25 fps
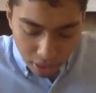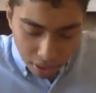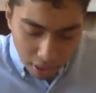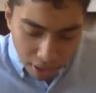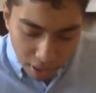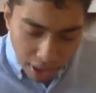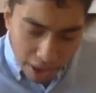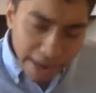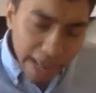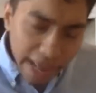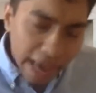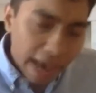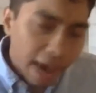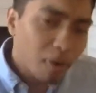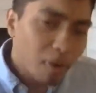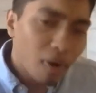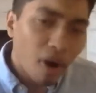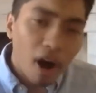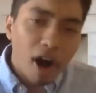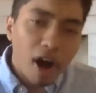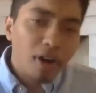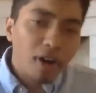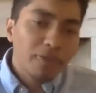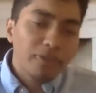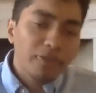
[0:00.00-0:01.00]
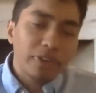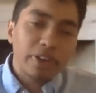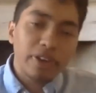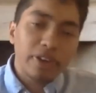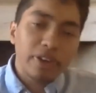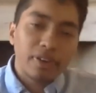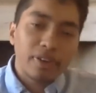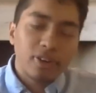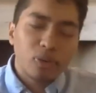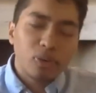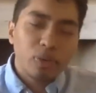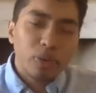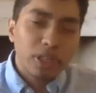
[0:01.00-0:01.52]
And how often
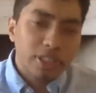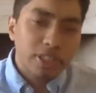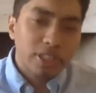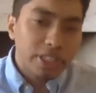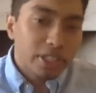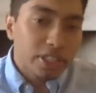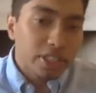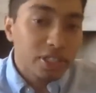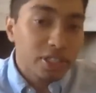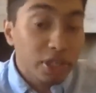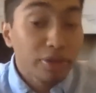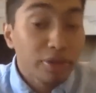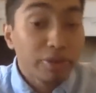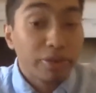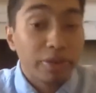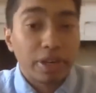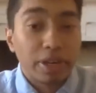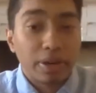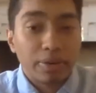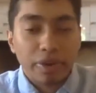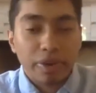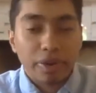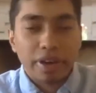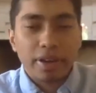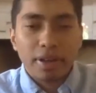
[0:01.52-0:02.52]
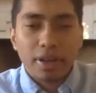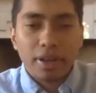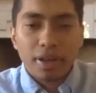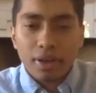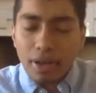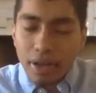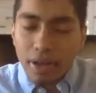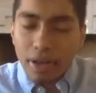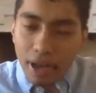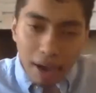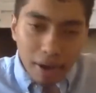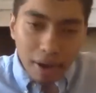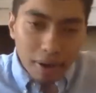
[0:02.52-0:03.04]
do we sincerely, right?
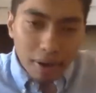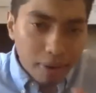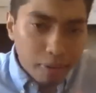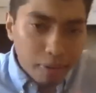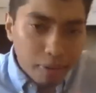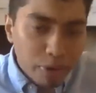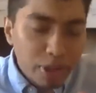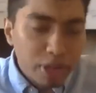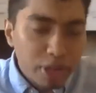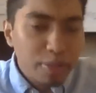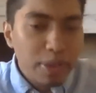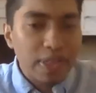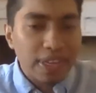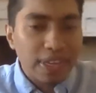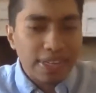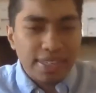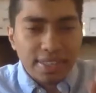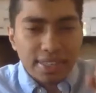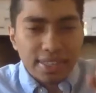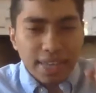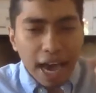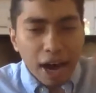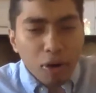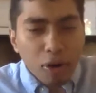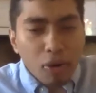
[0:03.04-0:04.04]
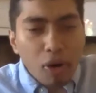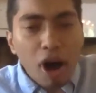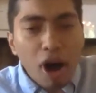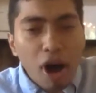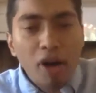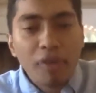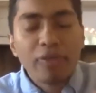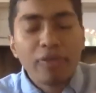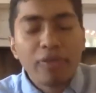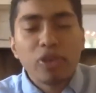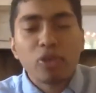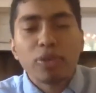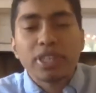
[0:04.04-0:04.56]
I really mean this. How
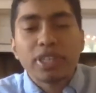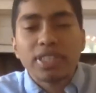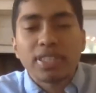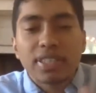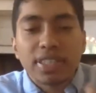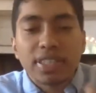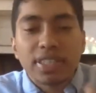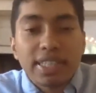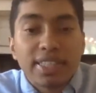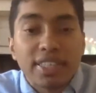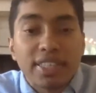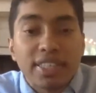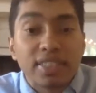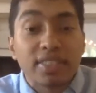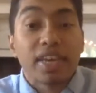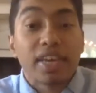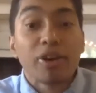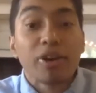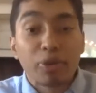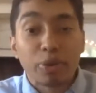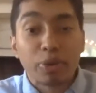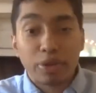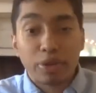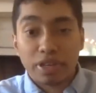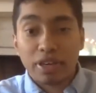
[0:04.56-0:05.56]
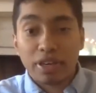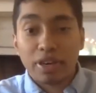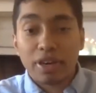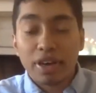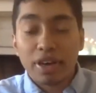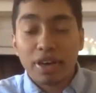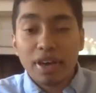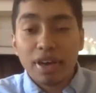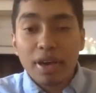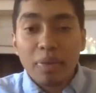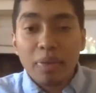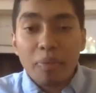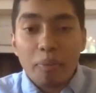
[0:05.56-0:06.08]
often do we sincerely
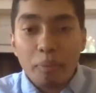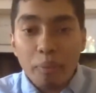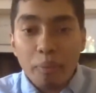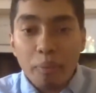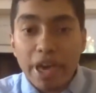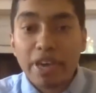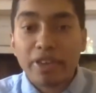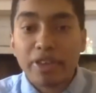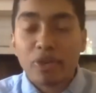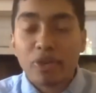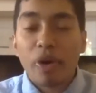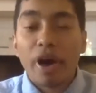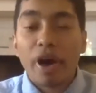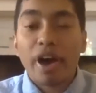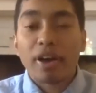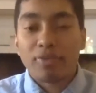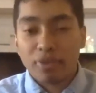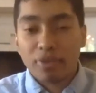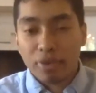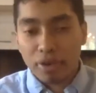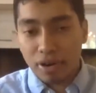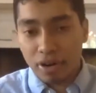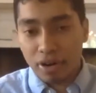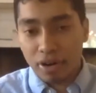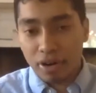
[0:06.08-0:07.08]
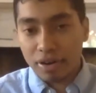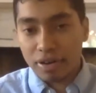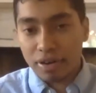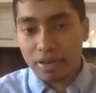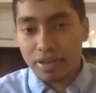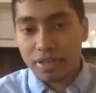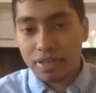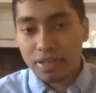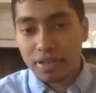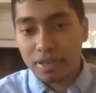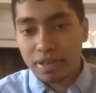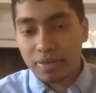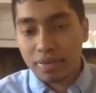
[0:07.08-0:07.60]
make dua for our heart,
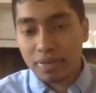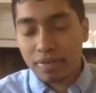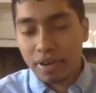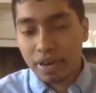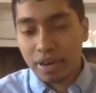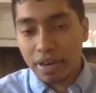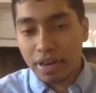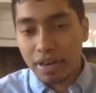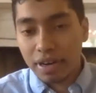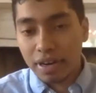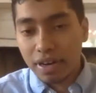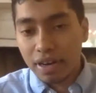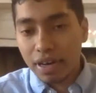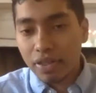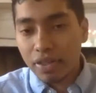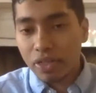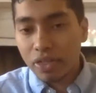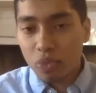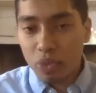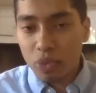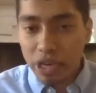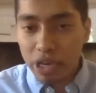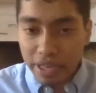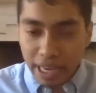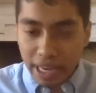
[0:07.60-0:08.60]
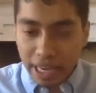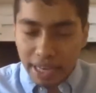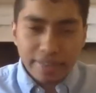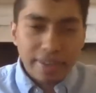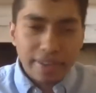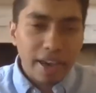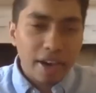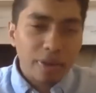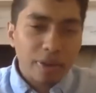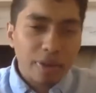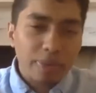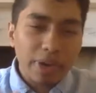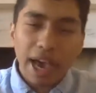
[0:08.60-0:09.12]
right? Do we get
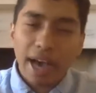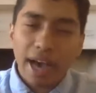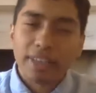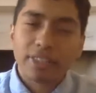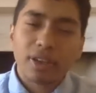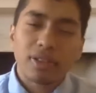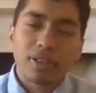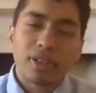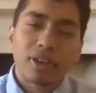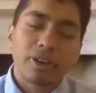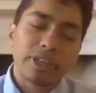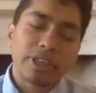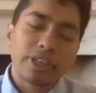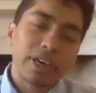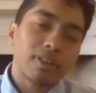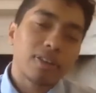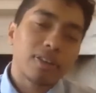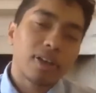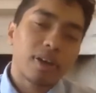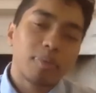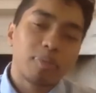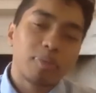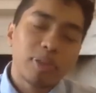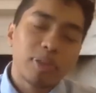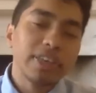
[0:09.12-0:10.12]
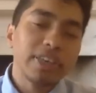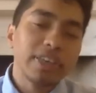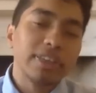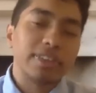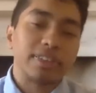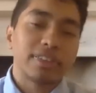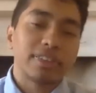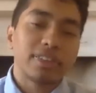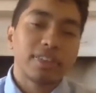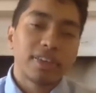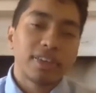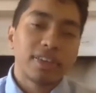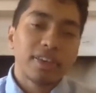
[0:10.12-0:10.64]
down and we ask Allah, Ya Allah,
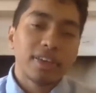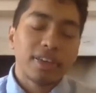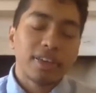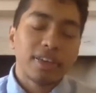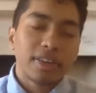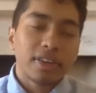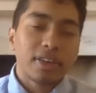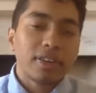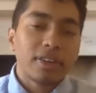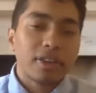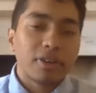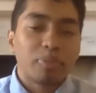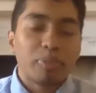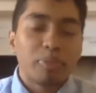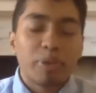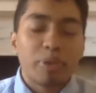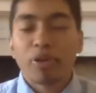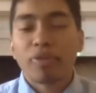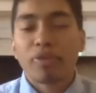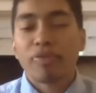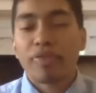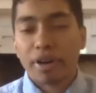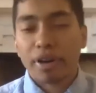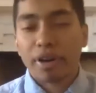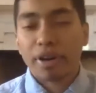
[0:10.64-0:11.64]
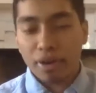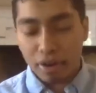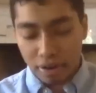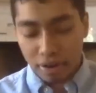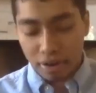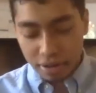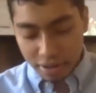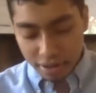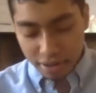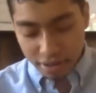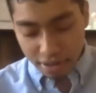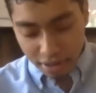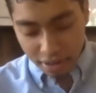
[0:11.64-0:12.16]
please, you know, purify our
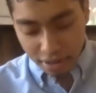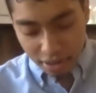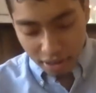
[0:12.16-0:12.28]
hearts.